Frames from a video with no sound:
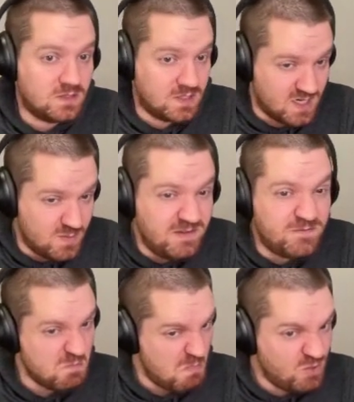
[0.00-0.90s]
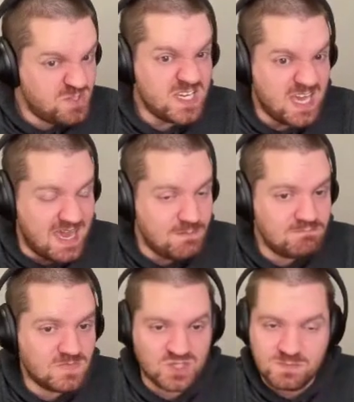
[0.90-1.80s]
going to be for most of the
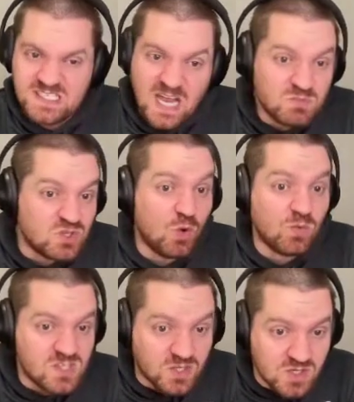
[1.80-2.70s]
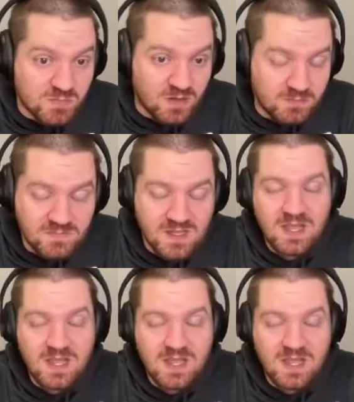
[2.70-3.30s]
game, there's going to be times when no one's touching the ball.